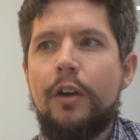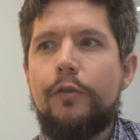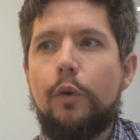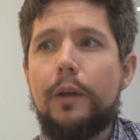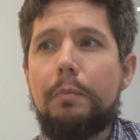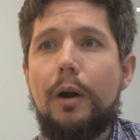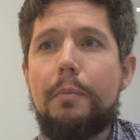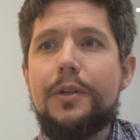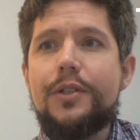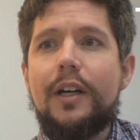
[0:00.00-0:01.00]
For the
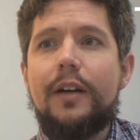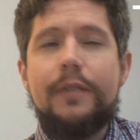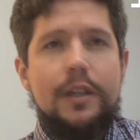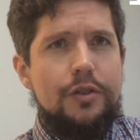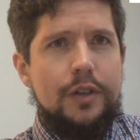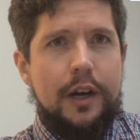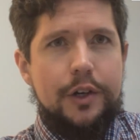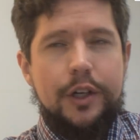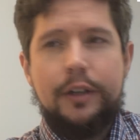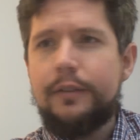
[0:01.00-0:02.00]
purpose of this
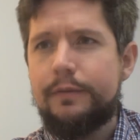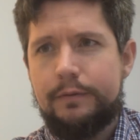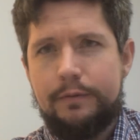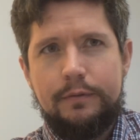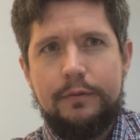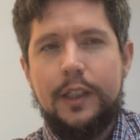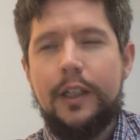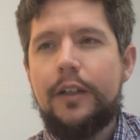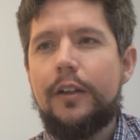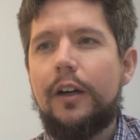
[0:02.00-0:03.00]
section,
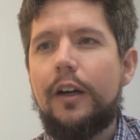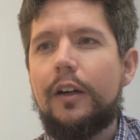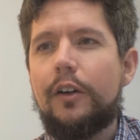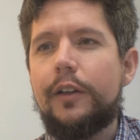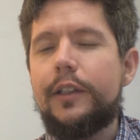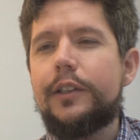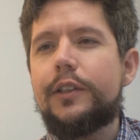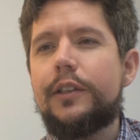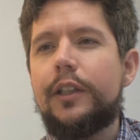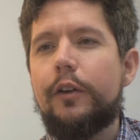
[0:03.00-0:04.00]
or at
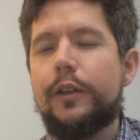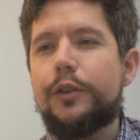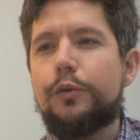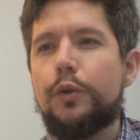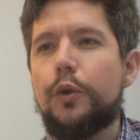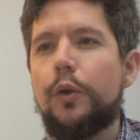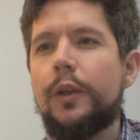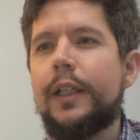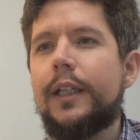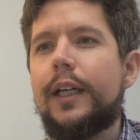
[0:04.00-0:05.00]
least, this rule,
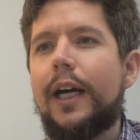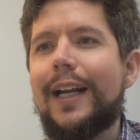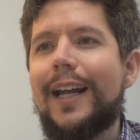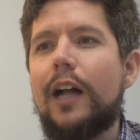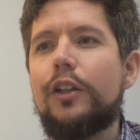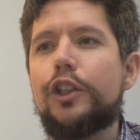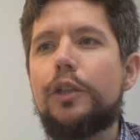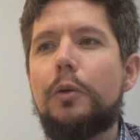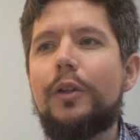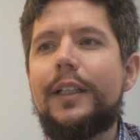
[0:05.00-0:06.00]
an
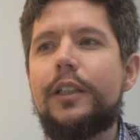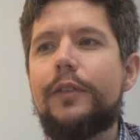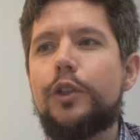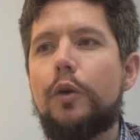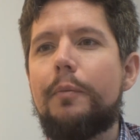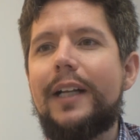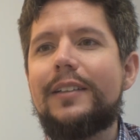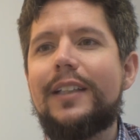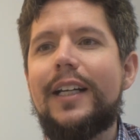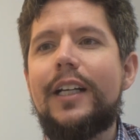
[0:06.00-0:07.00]
eligible individual means
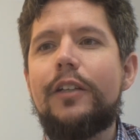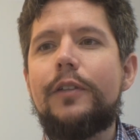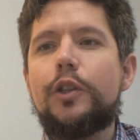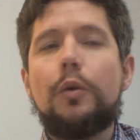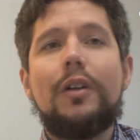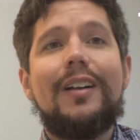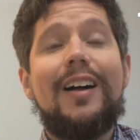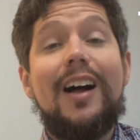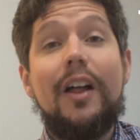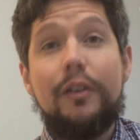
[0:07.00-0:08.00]
an individual
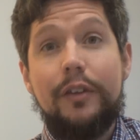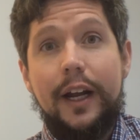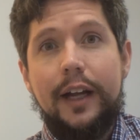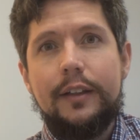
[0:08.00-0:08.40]
other than.